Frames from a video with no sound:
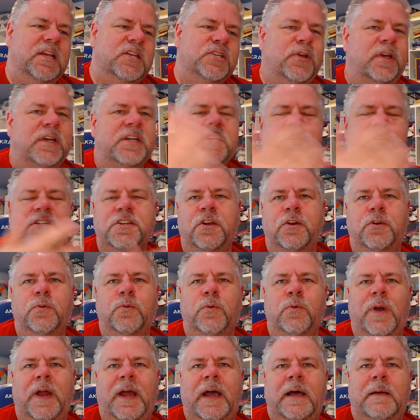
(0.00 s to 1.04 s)
So I can just go
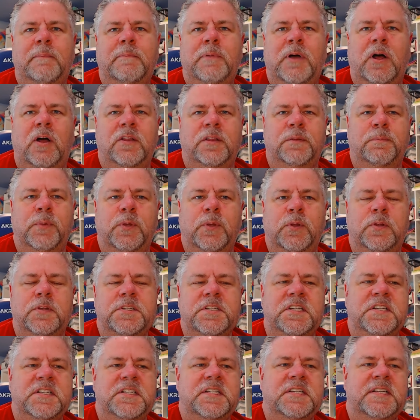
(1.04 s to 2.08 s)
grab all the
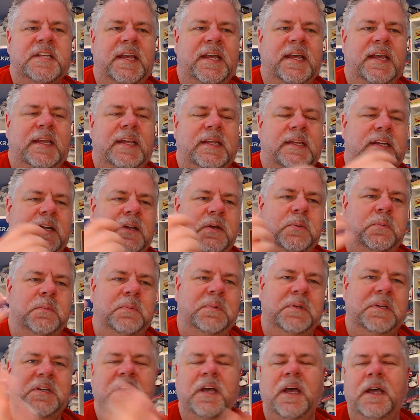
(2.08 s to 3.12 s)
bolts and say, you know,
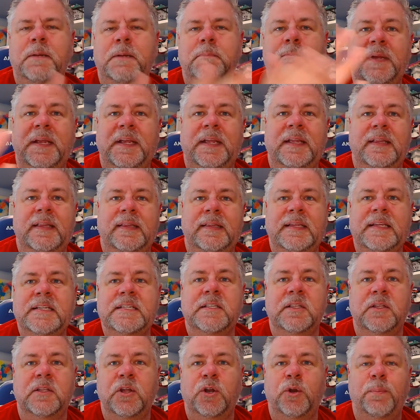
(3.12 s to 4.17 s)
cut me these
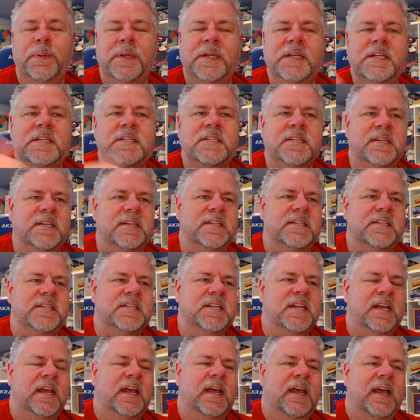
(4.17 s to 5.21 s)
little pieces
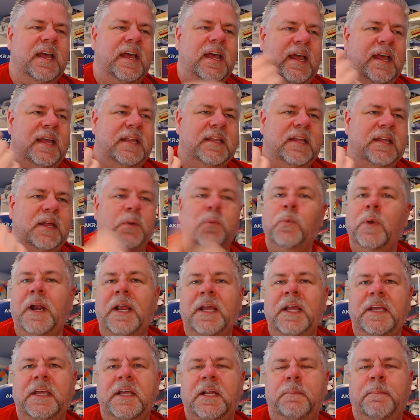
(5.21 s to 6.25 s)
and then when I
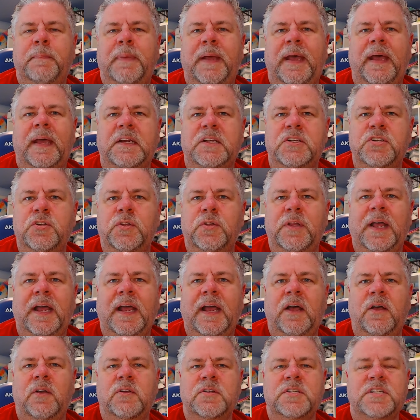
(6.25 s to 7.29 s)
get them back to the
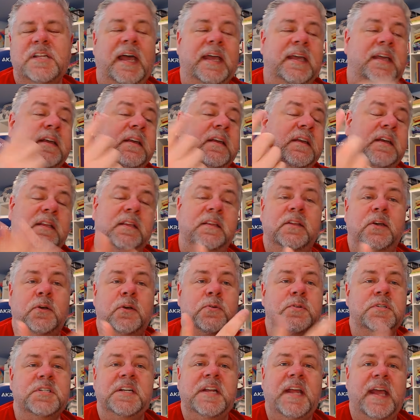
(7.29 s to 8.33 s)
house, I can cut
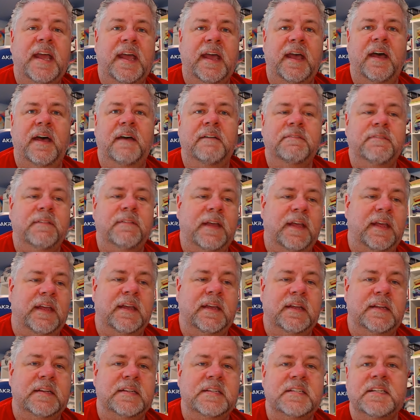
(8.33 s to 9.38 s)
those in half
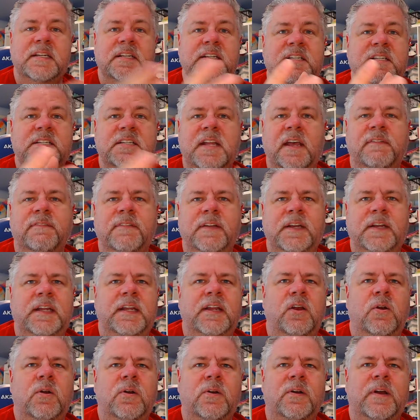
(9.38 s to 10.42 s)
and send Stephanie
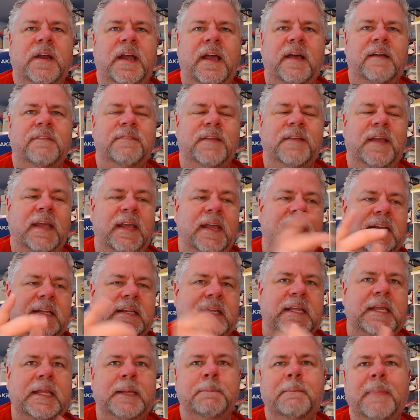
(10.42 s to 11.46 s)
her half and
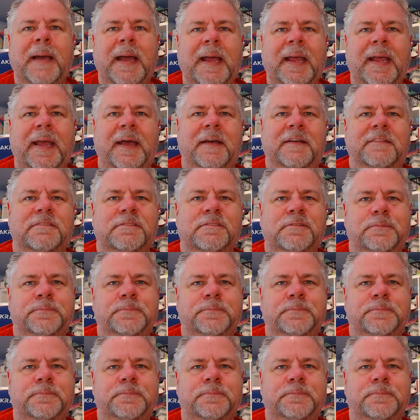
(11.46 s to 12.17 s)
keep my half.